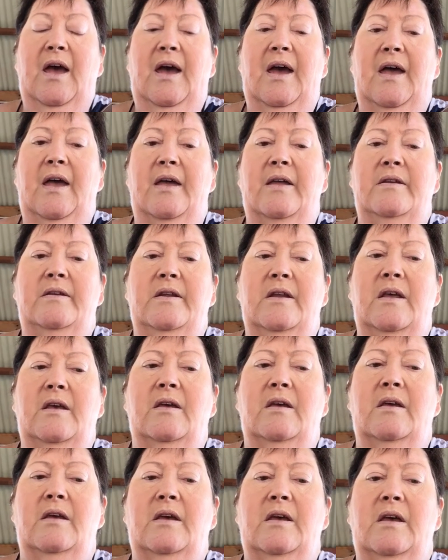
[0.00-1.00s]
And
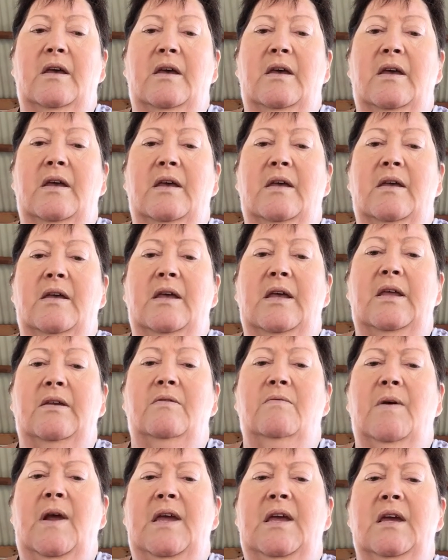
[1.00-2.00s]

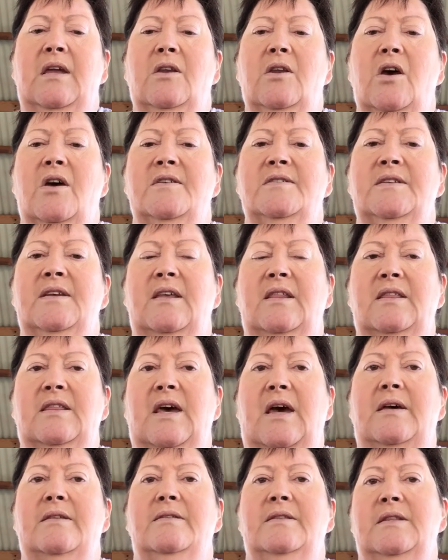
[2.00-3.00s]
in recognising
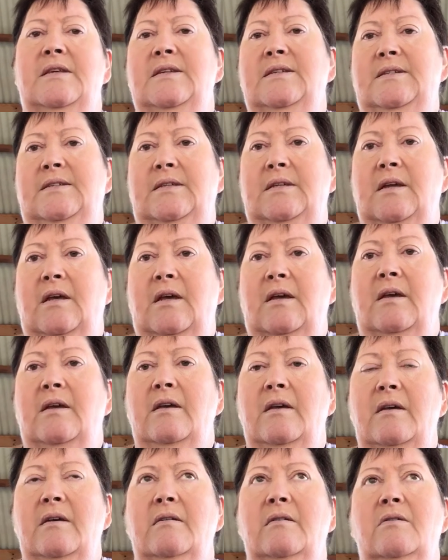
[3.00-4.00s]
that this
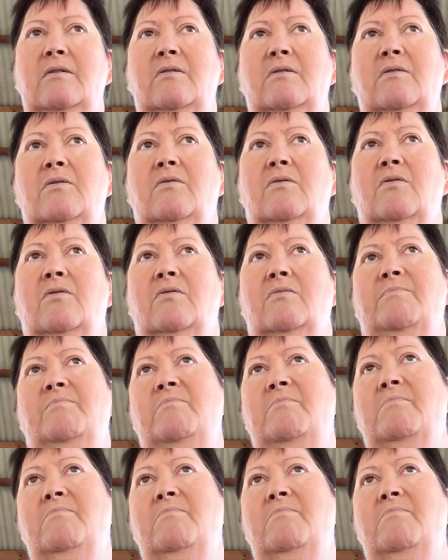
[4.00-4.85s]
year, I